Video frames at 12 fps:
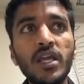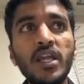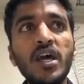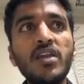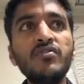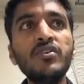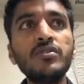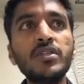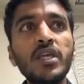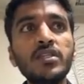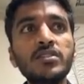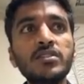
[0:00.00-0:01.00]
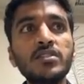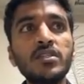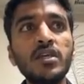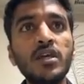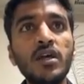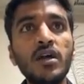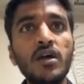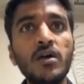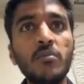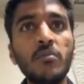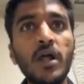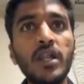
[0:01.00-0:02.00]
there are few things,
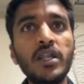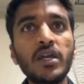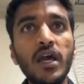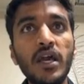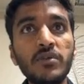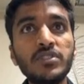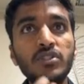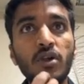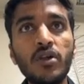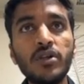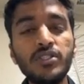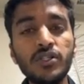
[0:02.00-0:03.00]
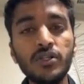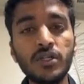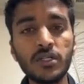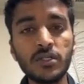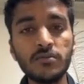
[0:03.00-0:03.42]
but I was not sure,